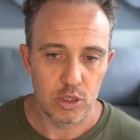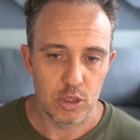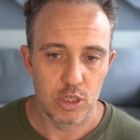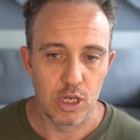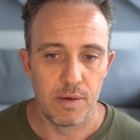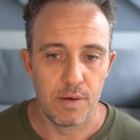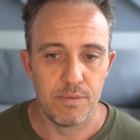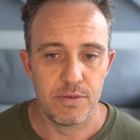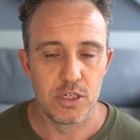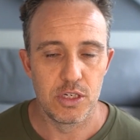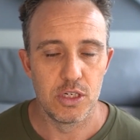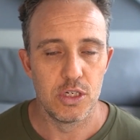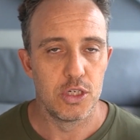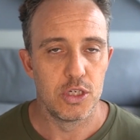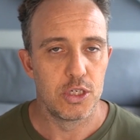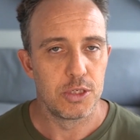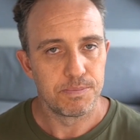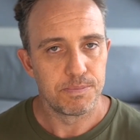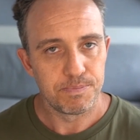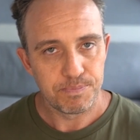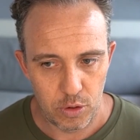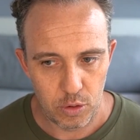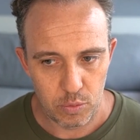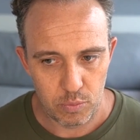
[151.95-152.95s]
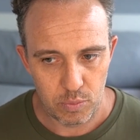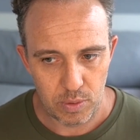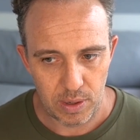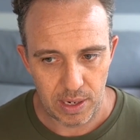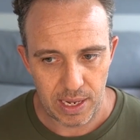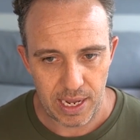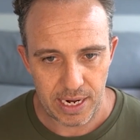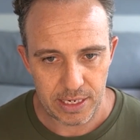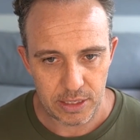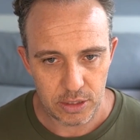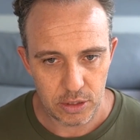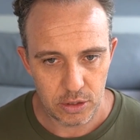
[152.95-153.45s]
services that
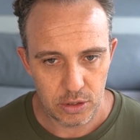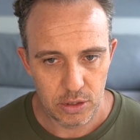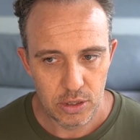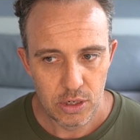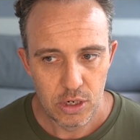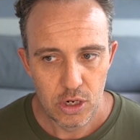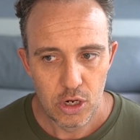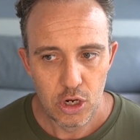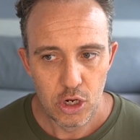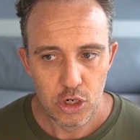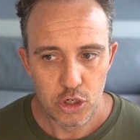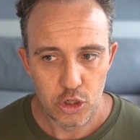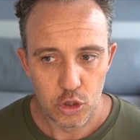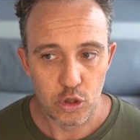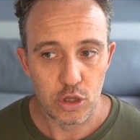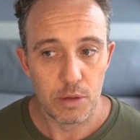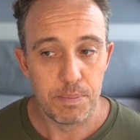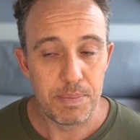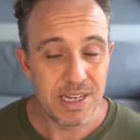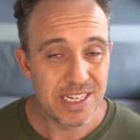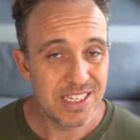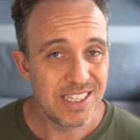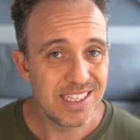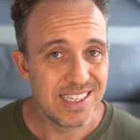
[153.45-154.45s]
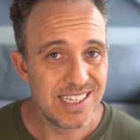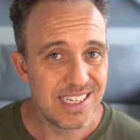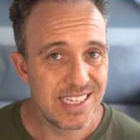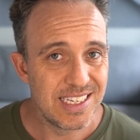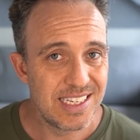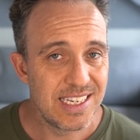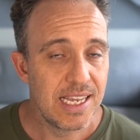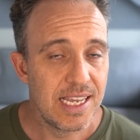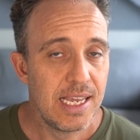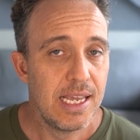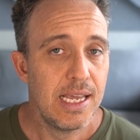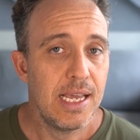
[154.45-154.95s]
relate to the
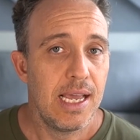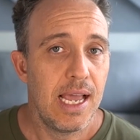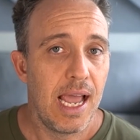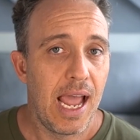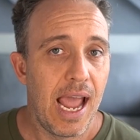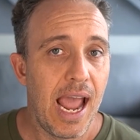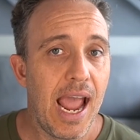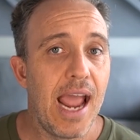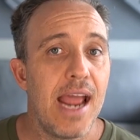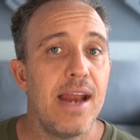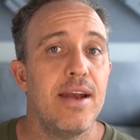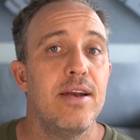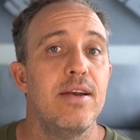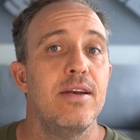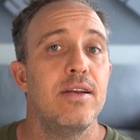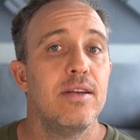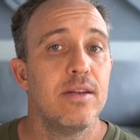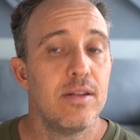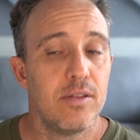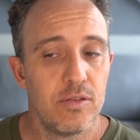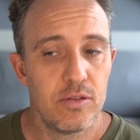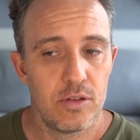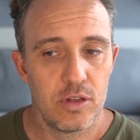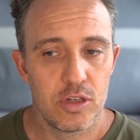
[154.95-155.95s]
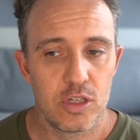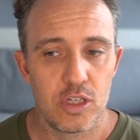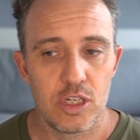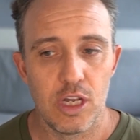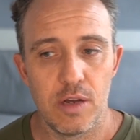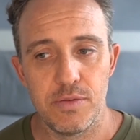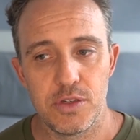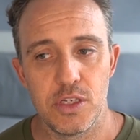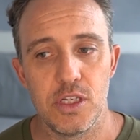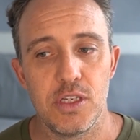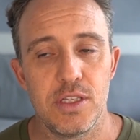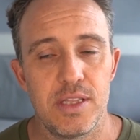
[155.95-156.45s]
business and the
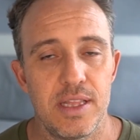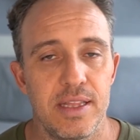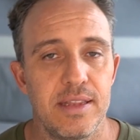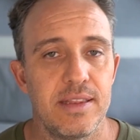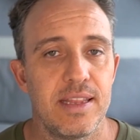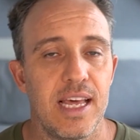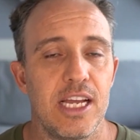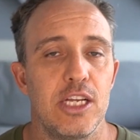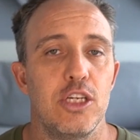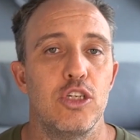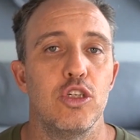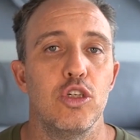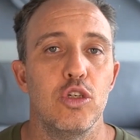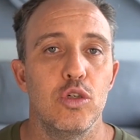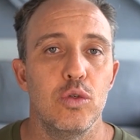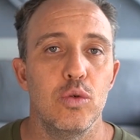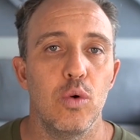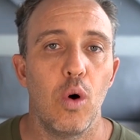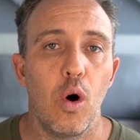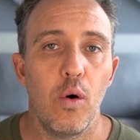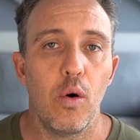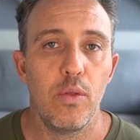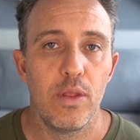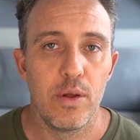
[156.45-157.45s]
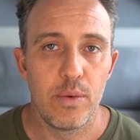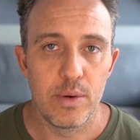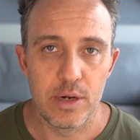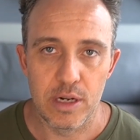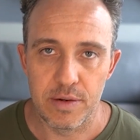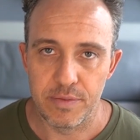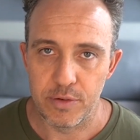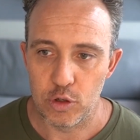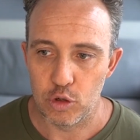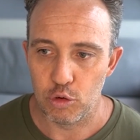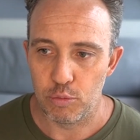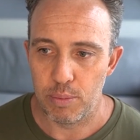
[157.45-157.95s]
services that they do on their
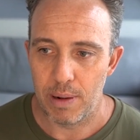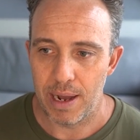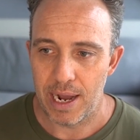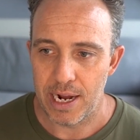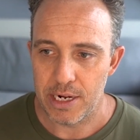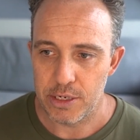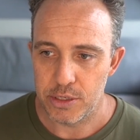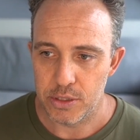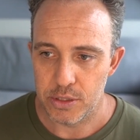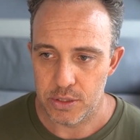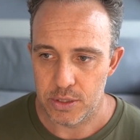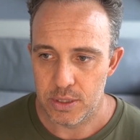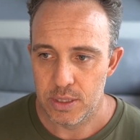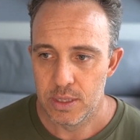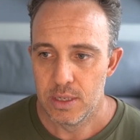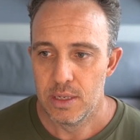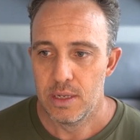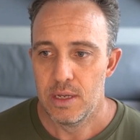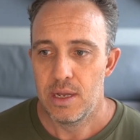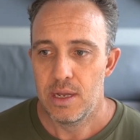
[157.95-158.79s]
individual pages.